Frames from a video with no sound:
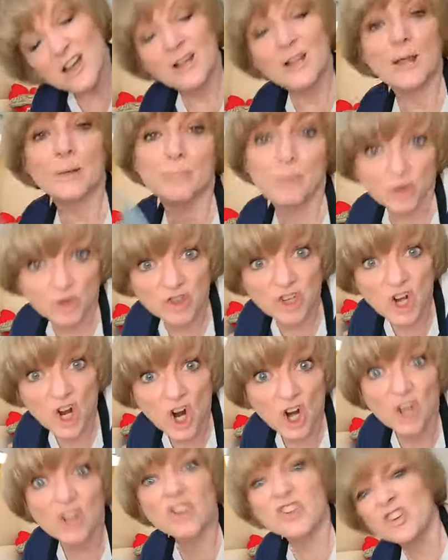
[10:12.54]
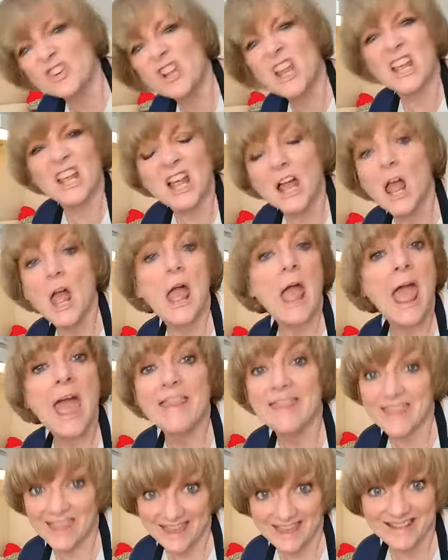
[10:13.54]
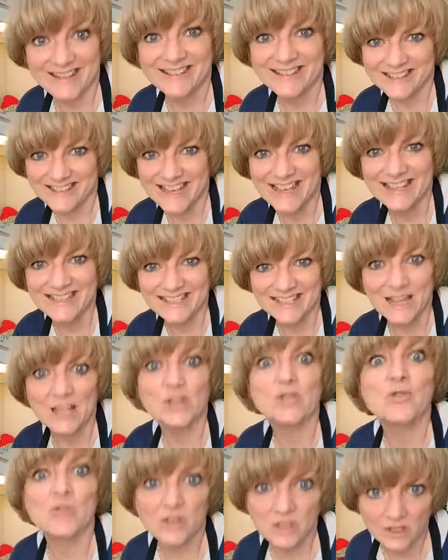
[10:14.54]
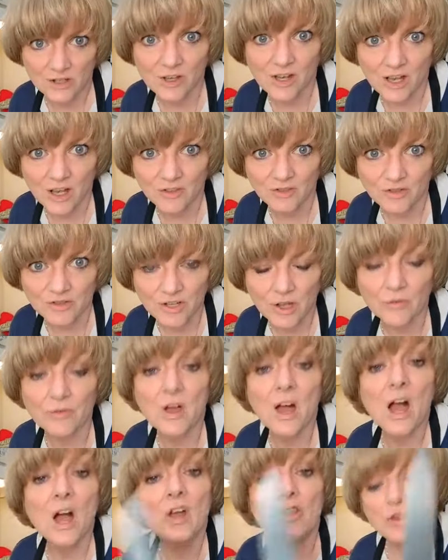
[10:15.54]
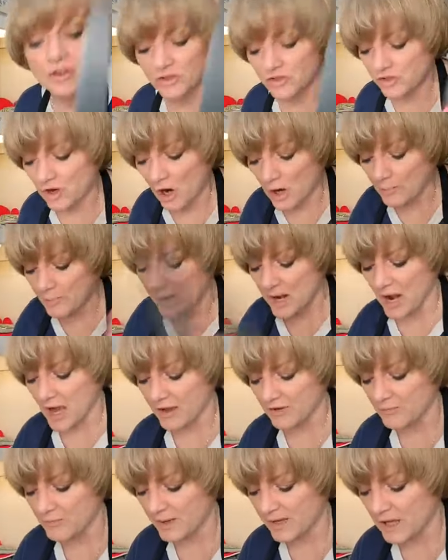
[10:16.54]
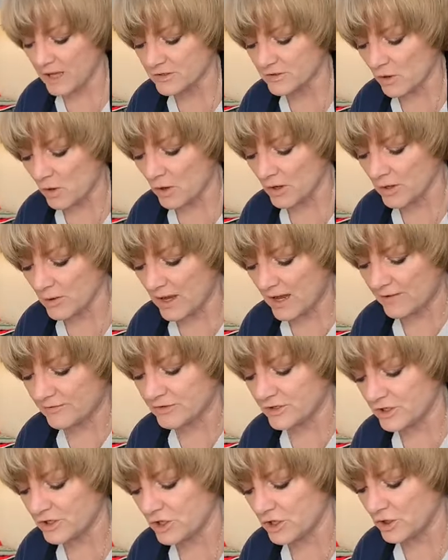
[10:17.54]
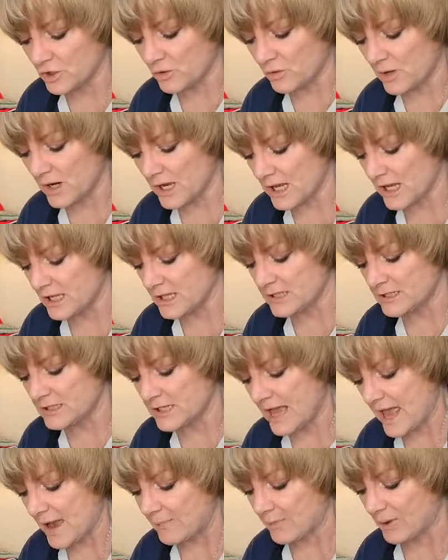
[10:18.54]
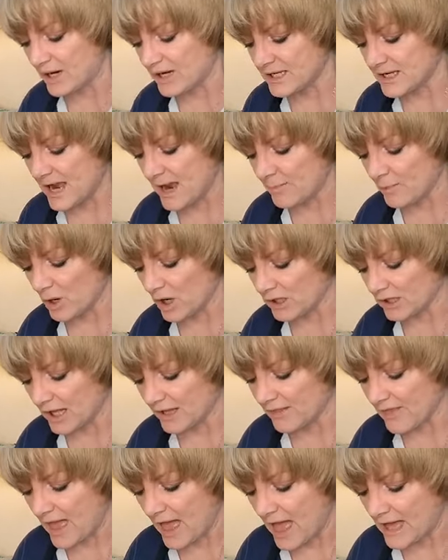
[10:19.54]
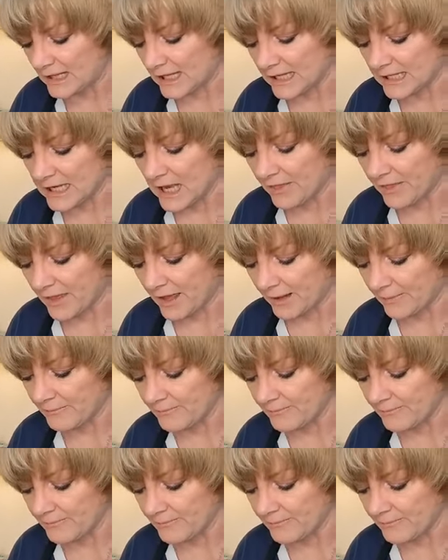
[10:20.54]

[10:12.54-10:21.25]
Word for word: like pushing harder and you're like, and then it's and you cut yourself. The sharp knife, because all you have to do is abracadabra like that, like nothing.